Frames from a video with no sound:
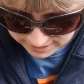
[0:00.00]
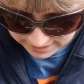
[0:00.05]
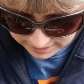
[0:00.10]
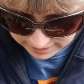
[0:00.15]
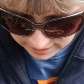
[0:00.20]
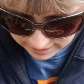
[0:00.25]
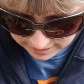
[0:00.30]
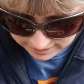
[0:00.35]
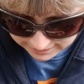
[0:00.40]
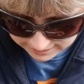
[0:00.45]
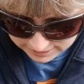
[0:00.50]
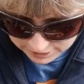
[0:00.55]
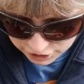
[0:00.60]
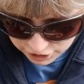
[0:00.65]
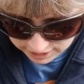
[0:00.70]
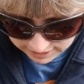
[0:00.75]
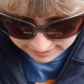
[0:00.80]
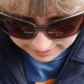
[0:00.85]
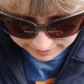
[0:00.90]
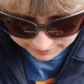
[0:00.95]
Garlic,
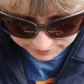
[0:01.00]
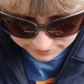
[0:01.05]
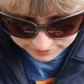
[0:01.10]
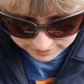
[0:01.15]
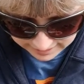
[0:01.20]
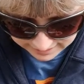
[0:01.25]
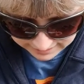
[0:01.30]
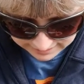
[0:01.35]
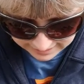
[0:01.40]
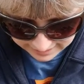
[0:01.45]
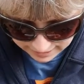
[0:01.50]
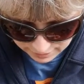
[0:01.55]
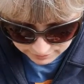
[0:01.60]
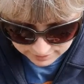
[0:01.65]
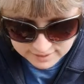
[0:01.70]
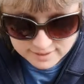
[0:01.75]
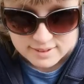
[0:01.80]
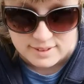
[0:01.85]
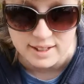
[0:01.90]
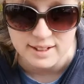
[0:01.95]
chives and
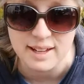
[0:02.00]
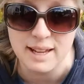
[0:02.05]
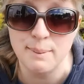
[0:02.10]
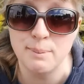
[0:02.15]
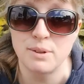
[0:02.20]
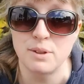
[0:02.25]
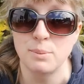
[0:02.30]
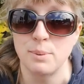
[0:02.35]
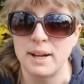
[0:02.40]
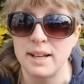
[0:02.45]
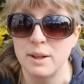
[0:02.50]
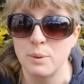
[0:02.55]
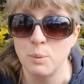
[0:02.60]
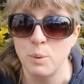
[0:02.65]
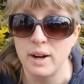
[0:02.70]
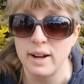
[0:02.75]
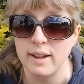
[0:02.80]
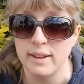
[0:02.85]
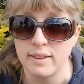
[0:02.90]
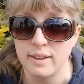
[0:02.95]
carrots, that keeps away
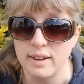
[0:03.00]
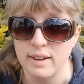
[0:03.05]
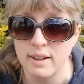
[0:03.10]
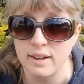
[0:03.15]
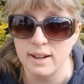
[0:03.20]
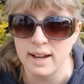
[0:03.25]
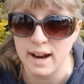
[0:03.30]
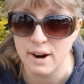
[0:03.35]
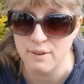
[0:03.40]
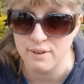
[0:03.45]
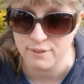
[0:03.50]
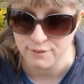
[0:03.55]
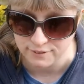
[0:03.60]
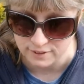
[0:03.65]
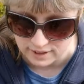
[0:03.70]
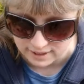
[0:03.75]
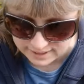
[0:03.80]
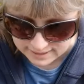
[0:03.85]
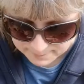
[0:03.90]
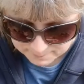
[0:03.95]
the carrot
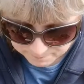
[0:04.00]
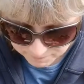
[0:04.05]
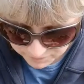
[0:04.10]
fly.